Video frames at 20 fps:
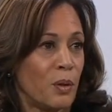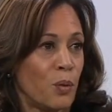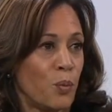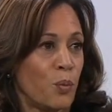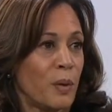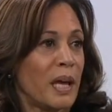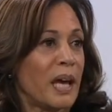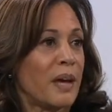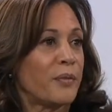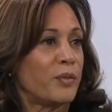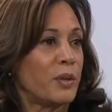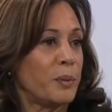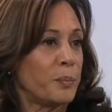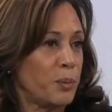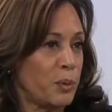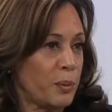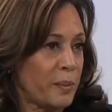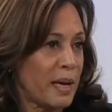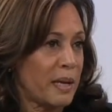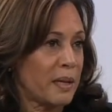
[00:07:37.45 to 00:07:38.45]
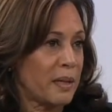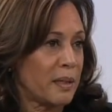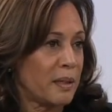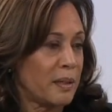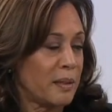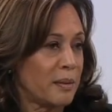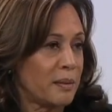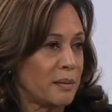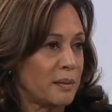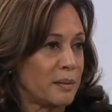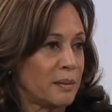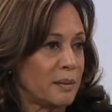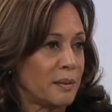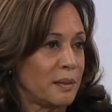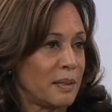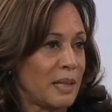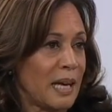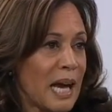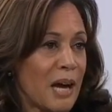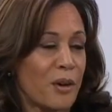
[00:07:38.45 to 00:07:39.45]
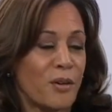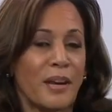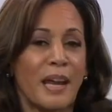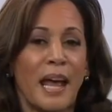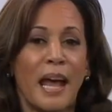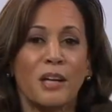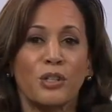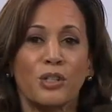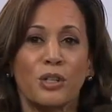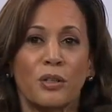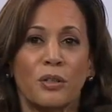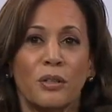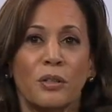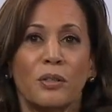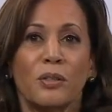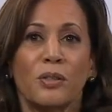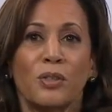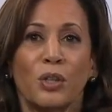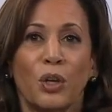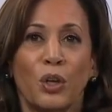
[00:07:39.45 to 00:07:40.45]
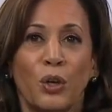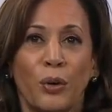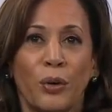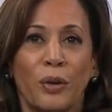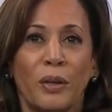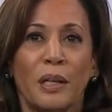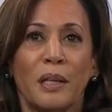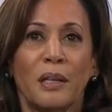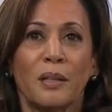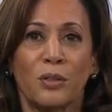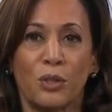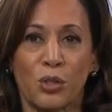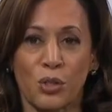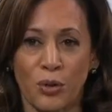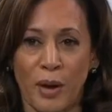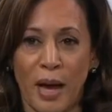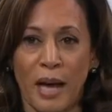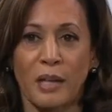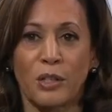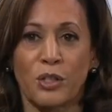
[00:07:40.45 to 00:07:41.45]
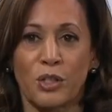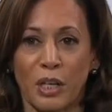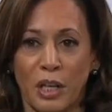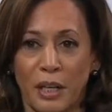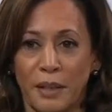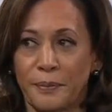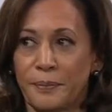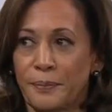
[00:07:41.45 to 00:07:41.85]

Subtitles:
we have implemented our national security strategy.